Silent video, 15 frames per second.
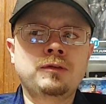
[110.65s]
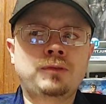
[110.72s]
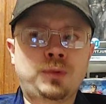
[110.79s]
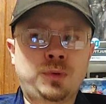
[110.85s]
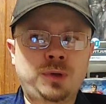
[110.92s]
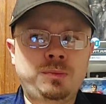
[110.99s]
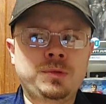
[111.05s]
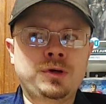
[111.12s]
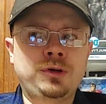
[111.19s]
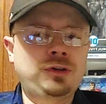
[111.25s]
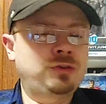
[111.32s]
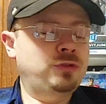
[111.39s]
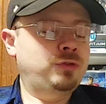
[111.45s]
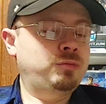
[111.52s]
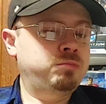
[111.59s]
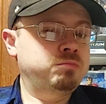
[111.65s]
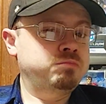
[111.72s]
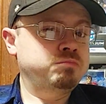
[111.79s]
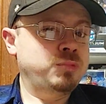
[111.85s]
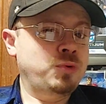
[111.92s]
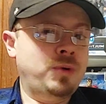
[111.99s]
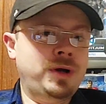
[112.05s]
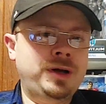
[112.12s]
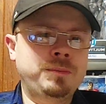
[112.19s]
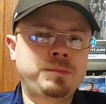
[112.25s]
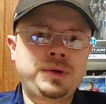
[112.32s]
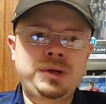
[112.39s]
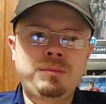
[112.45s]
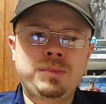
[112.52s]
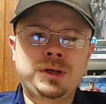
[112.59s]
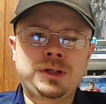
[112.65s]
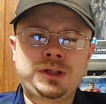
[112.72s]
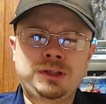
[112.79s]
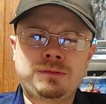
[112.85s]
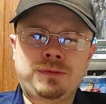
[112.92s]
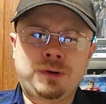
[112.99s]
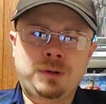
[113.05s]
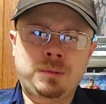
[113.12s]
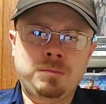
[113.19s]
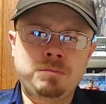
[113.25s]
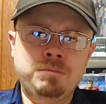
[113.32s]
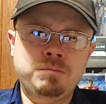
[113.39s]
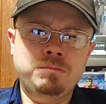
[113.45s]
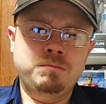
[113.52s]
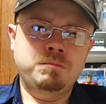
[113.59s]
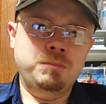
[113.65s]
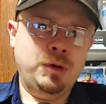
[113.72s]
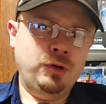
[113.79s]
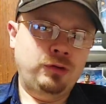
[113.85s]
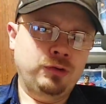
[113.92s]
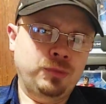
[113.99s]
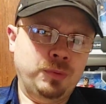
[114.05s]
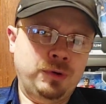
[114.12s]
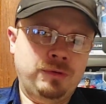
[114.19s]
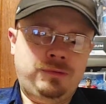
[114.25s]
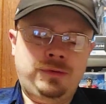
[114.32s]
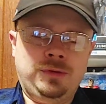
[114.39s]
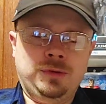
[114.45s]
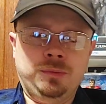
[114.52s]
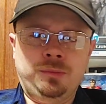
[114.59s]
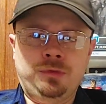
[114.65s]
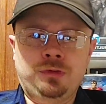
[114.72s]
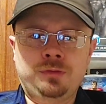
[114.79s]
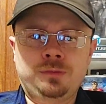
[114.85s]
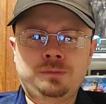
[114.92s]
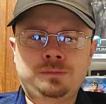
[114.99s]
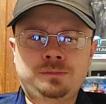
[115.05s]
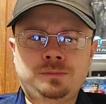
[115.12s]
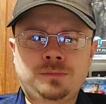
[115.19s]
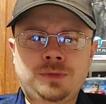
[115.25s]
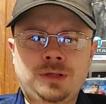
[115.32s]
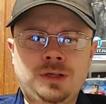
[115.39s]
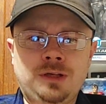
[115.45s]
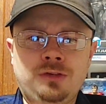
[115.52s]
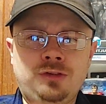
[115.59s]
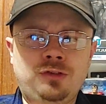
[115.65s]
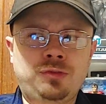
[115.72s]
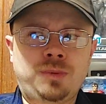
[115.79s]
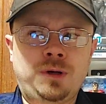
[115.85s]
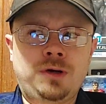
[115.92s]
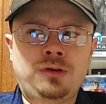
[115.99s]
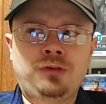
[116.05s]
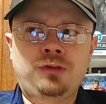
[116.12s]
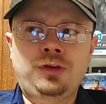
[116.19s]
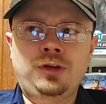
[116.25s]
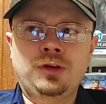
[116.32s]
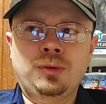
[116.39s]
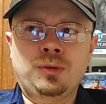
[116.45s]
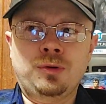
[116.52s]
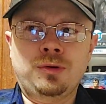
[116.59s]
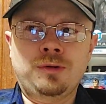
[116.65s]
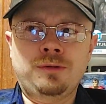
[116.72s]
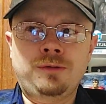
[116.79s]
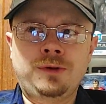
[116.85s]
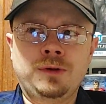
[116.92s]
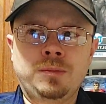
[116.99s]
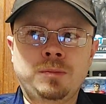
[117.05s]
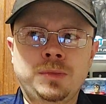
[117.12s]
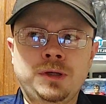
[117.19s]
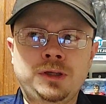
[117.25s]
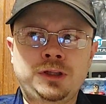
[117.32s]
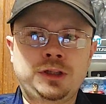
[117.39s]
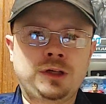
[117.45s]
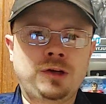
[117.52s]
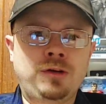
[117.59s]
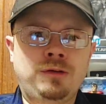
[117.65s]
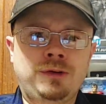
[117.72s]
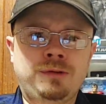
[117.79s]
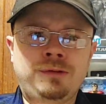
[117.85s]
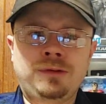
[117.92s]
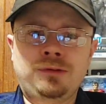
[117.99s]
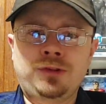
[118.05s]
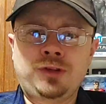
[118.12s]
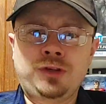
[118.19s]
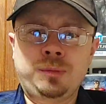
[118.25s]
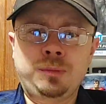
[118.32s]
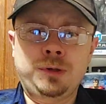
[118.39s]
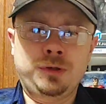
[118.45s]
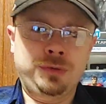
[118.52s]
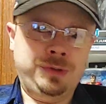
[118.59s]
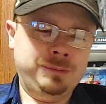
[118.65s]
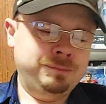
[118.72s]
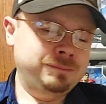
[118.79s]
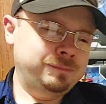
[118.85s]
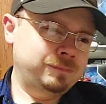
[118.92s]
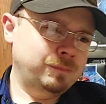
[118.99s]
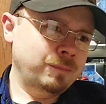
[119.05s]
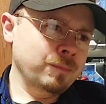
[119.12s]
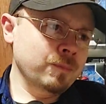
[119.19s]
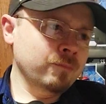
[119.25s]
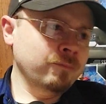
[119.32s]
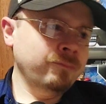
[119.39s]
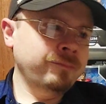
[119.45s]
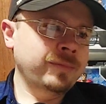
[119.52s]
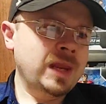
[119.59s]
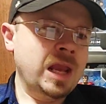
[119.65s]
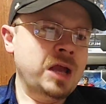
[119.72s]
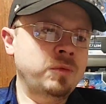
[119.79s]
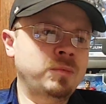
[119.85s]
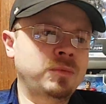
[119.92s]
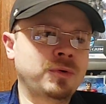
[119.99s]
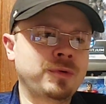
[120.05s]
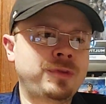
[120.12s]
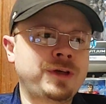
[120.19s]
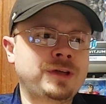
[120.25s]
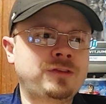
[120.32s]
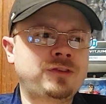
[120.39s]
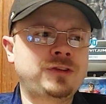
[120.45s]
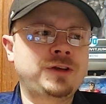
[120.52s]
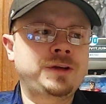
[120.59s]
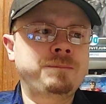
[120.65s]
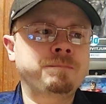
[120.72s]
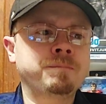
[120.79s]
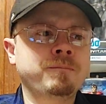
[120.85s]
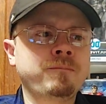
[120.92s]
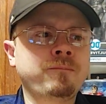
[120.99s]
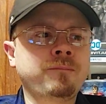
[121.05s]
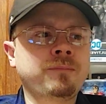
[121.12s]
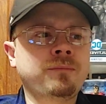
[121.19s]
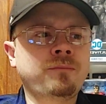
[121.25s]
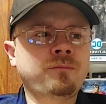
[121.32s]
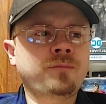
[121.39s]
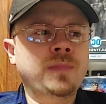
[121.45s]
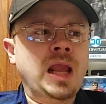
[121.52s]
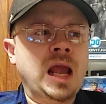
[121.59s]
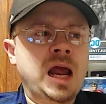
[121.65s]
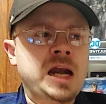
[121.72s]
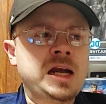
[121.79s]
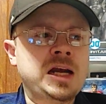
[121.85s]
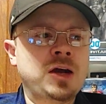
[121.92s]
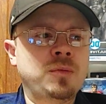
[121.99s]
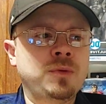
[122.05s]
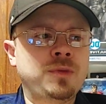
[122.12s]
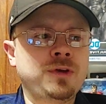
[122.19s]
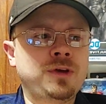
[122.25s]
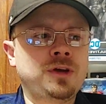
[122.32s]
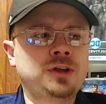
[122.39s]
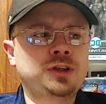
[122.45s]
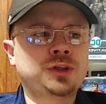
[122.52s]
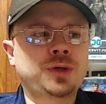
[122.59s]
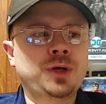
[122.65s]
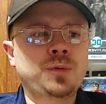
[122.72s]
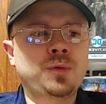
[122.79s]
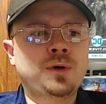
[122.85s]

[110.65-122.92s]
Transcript: $40 million is quite a big budget for most horror films, because it's rare to see a horror film budget over $15 million. But with that said, now with The Conjuring